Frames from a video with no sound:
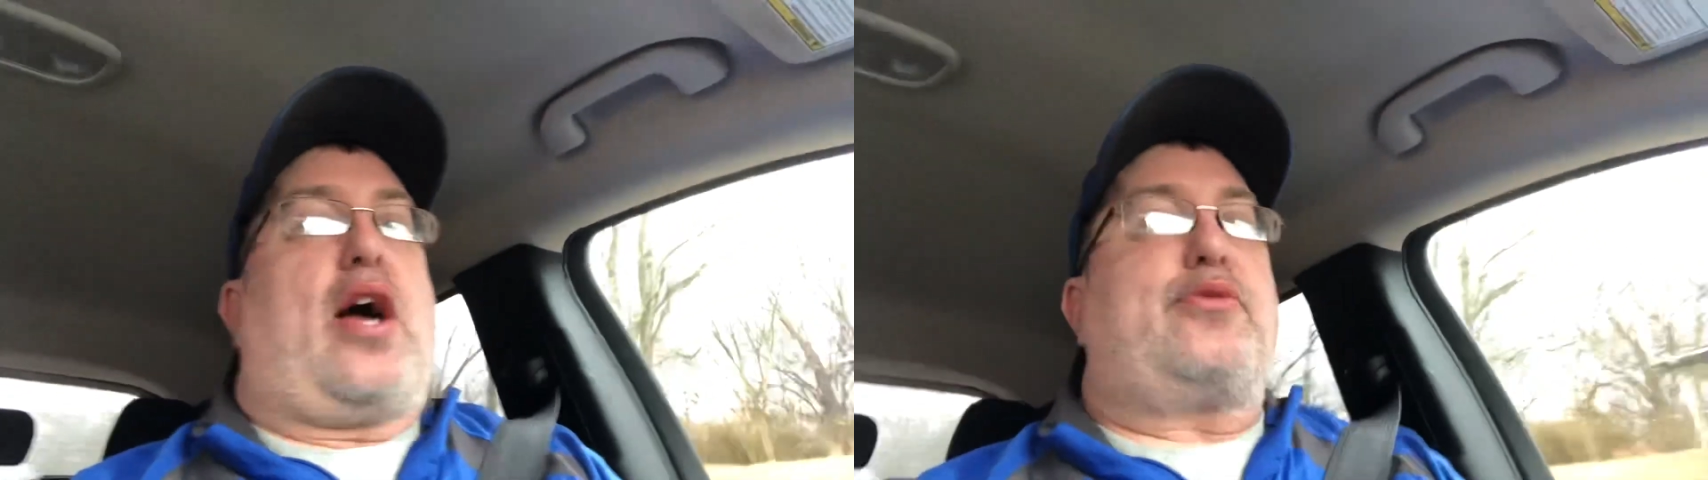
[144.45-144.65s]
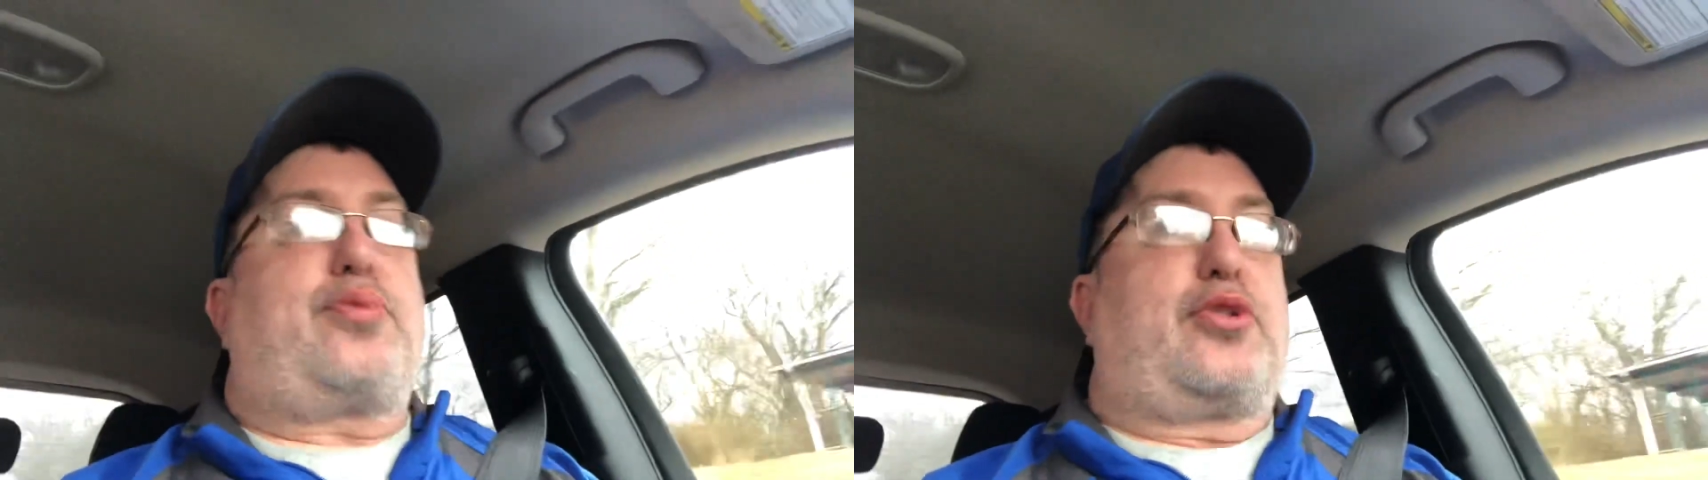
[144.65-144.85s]

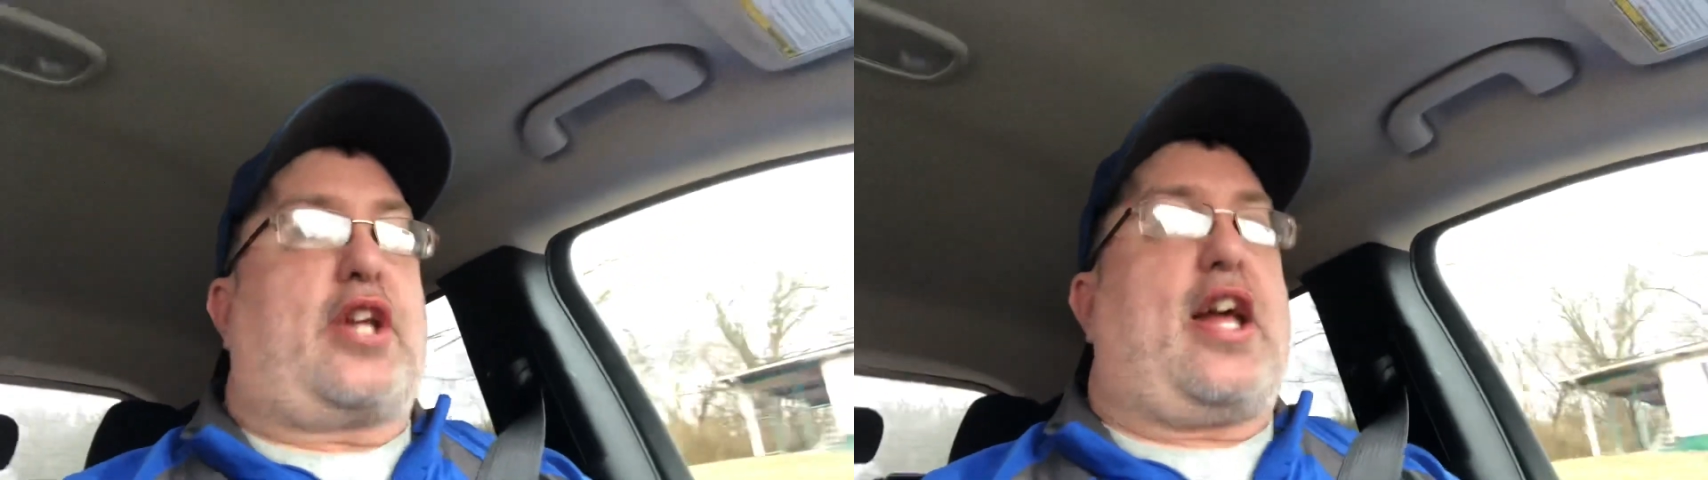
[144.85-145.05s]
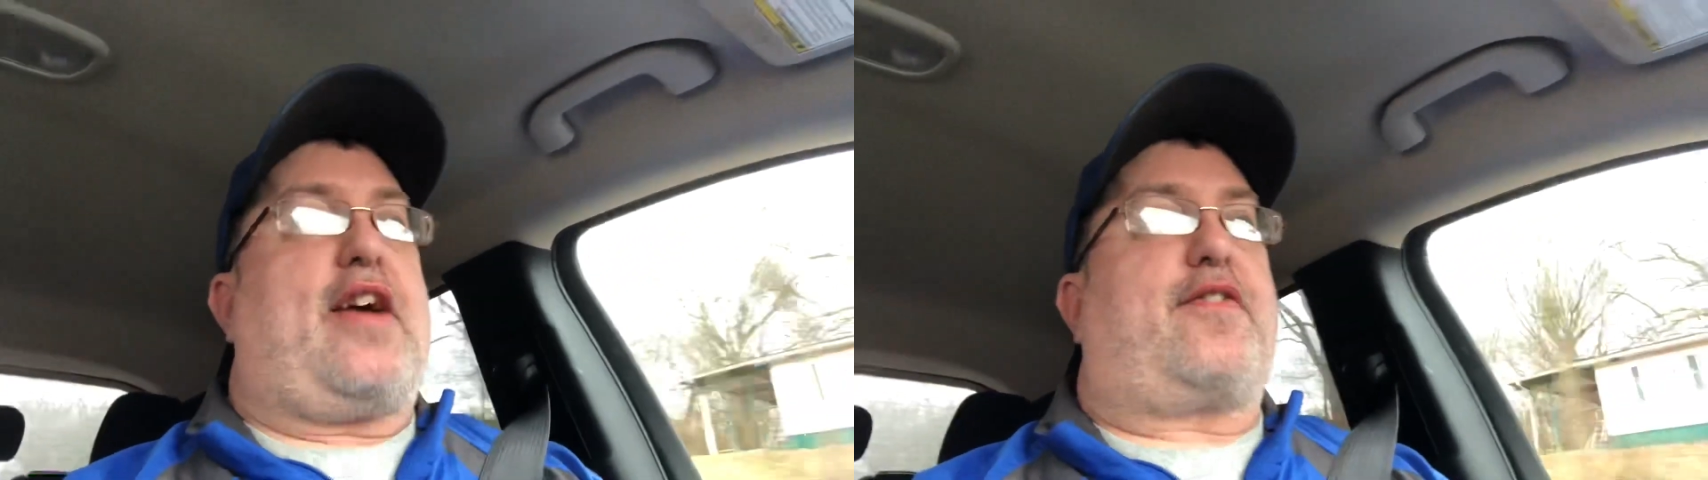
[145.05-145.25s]
I'm supposed to
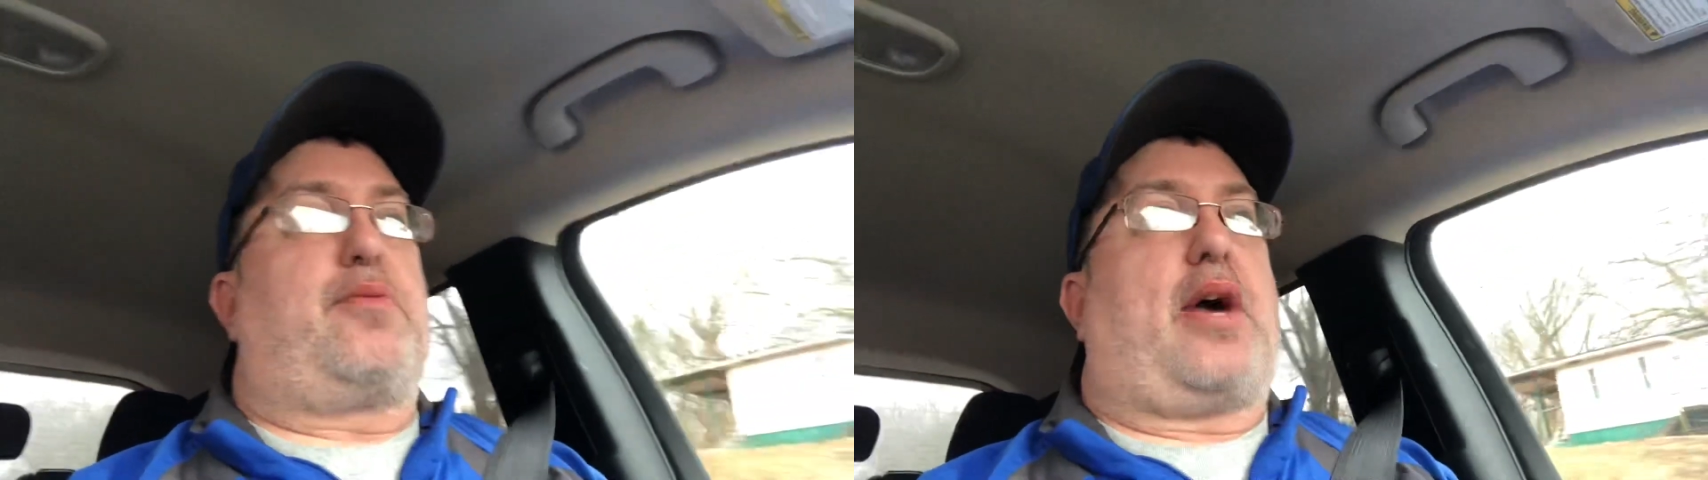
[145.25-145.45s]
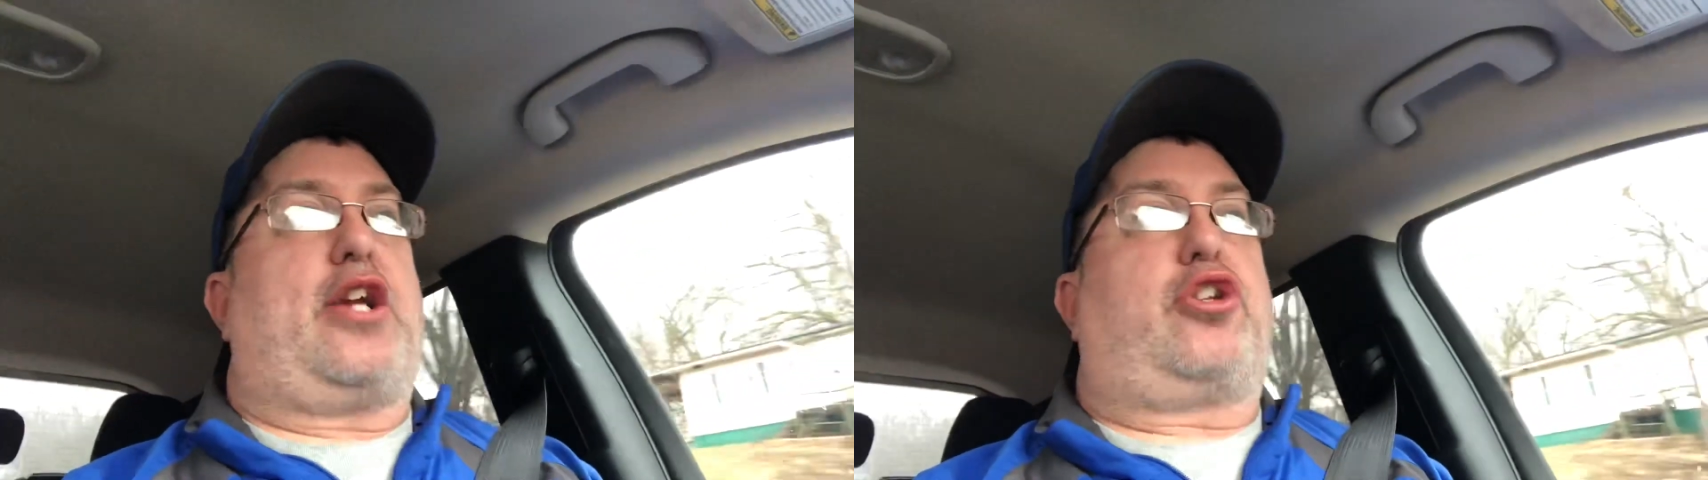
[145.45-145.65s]
have to
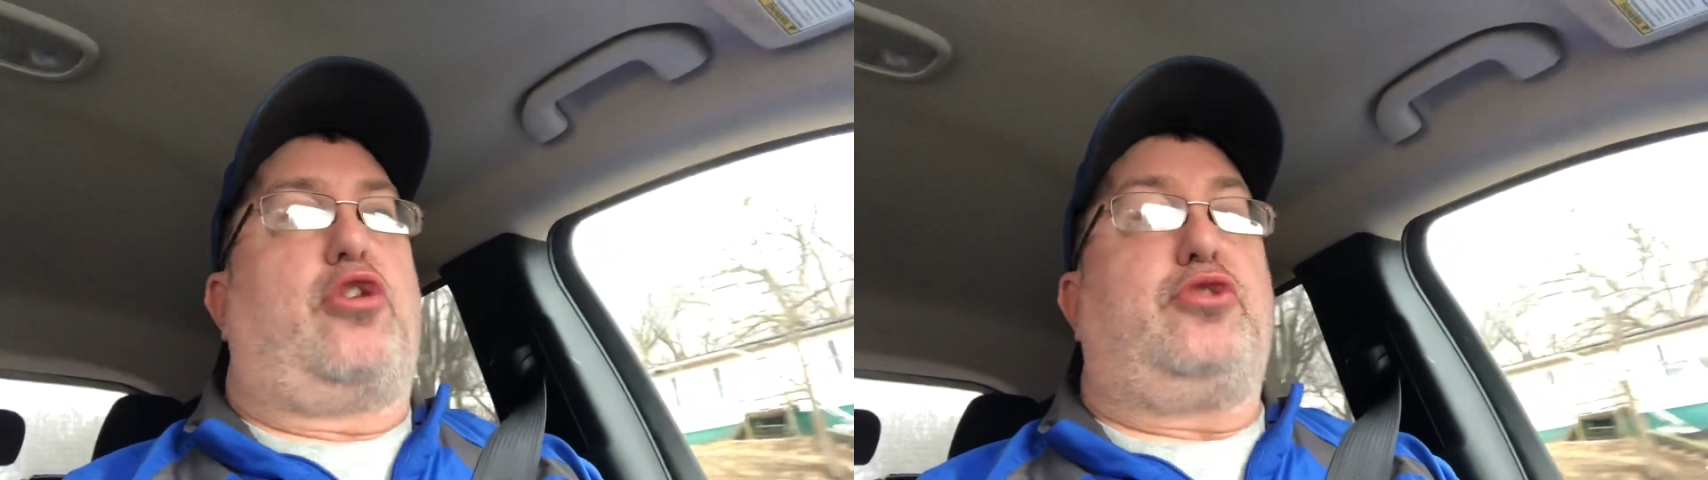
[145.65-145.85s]
buy two